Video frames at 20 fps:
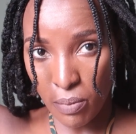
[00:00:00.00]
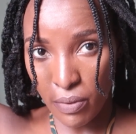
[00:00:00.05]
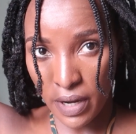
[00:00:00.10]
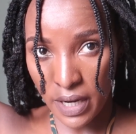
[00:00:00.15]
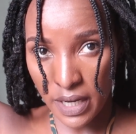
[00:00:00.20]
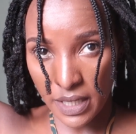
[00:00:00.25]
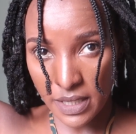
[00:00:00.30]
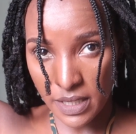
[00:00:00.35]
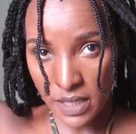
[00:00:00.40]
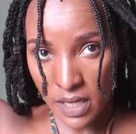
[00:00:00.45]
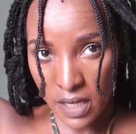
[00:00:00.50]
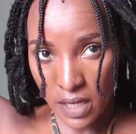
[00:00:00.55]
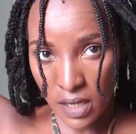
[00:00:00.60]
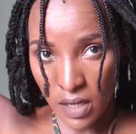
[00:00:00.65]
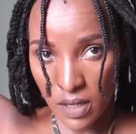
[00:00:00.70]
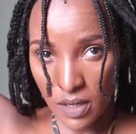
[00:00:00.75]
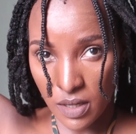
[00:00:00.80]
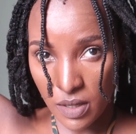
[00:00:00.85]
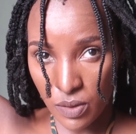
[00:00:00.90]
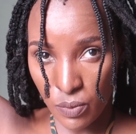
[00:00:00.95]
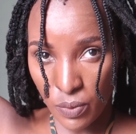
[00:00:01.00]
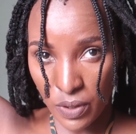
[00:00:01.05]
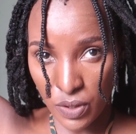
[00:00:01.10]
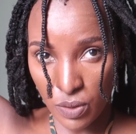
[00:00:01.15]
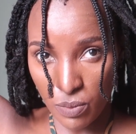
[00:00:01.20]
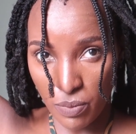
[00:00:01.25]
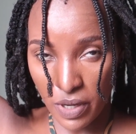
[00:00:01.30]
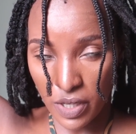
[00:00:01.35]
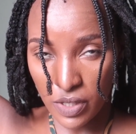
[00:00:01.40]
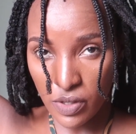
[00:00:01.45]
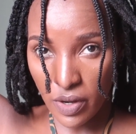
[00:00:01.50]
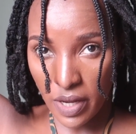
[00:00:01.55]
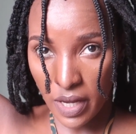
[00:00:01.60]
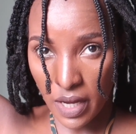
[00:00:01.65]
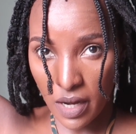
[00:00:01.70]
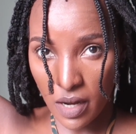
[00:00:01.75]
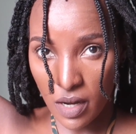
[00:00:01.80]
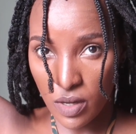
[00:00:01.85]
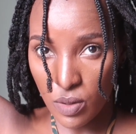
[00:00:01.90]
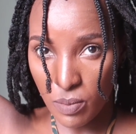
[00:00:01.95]
braid, when you braid your
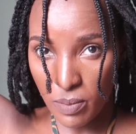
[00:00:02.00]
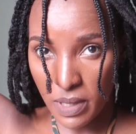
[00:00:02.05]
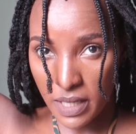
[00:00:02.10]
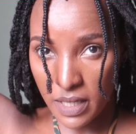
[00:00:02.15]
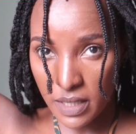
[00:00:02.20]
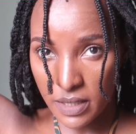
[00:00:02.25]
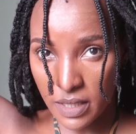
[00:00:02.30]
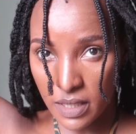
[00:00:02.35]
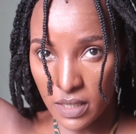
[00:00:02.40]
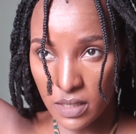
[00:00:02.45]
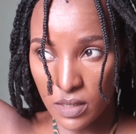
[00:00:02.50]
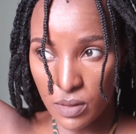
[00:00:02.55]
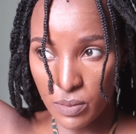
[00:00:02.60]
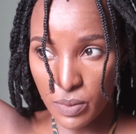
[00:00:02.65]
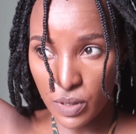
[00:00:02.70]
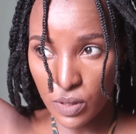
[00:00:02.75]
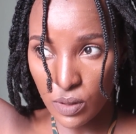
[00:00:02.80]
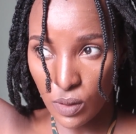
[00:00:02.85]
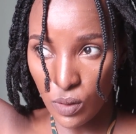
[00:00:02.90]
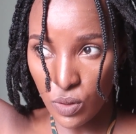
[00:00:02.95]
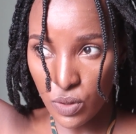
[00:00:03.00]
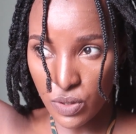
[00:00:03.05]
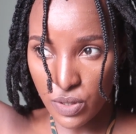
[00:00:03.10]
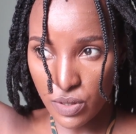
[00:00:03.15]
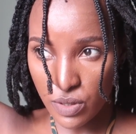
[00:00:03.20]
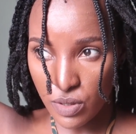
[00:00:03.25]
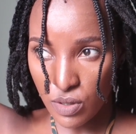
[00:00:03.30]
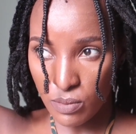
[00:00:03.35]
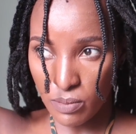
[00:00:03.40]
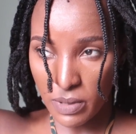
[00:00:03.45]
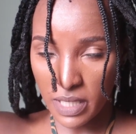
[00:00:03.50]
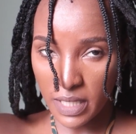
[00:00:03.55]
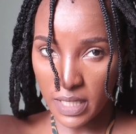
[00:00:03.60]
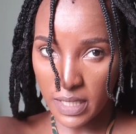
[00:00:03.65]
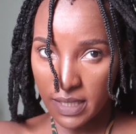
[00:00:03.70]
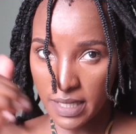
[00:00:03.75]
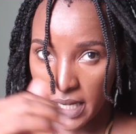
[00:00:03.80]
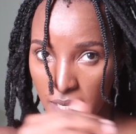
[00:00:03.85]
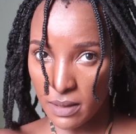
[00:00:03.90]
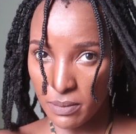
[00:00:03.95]
hair, you make it a little bit loose. You don't make
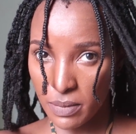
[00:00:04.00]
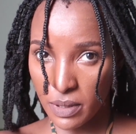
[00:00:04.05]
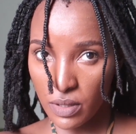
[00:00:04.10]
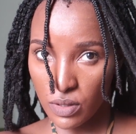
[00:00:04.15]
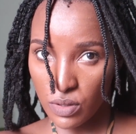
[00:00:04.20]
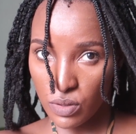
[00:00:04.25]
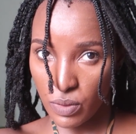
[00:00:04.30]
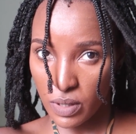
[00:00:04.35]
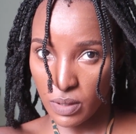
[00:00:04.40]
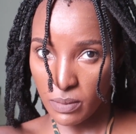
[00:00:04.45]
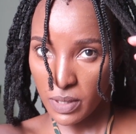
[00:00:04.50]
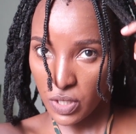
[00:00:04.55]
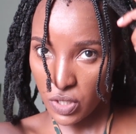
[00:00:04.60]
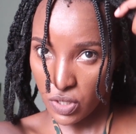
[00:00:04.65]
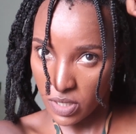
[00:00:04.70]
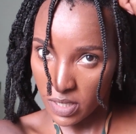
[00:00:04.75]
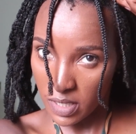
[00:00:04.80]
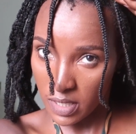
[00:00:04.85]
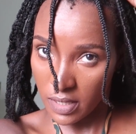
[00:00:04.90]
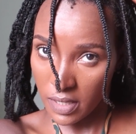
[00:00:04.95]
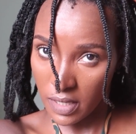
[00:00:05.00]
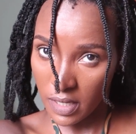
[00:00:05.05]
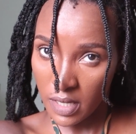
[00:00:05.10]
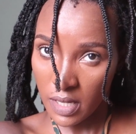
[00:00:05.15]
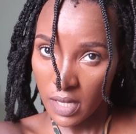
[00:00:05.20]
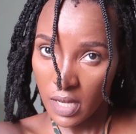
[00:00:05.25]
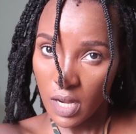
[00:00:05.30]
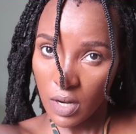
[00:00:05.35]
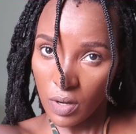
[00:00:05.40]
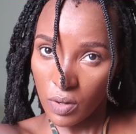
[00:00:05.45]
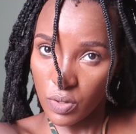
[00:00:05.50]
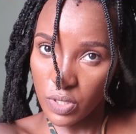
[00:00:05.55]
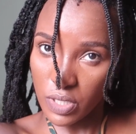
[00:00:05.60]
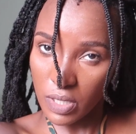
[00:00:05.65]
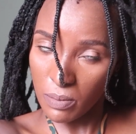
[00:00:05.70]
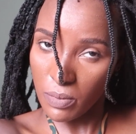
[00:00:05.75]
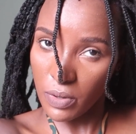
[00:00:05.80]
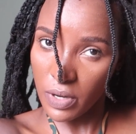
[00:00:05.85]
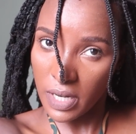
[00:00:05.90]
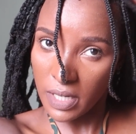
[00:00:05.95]
it tight because you want to make sure that the
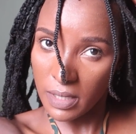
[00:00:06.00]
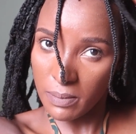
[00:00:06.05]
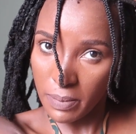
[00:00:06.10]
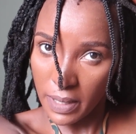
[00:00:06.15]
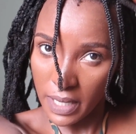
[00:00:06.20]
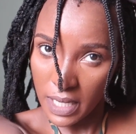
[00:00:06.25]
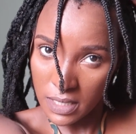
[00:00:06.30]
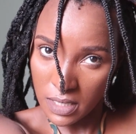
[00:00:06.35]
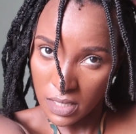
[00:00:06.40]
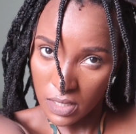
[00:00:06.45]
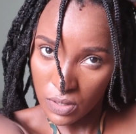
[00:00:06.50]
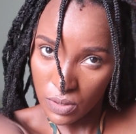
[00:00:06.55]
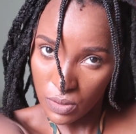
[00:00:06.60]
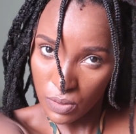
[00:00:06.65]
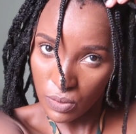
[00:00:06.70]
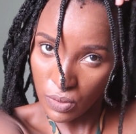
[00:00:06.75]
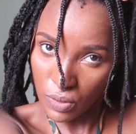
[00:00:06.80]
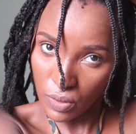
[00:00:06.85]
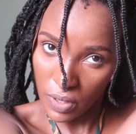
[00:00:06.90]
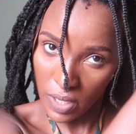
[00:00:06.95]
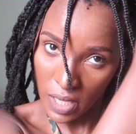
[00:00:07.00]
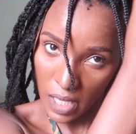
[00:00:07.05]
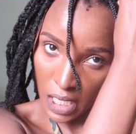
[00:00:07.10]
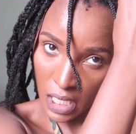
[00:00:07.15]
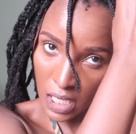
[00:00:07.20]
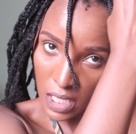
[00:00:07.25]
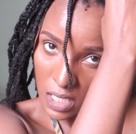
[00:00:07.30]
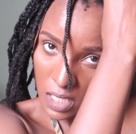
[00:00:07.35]
crochet braid passes through your hair.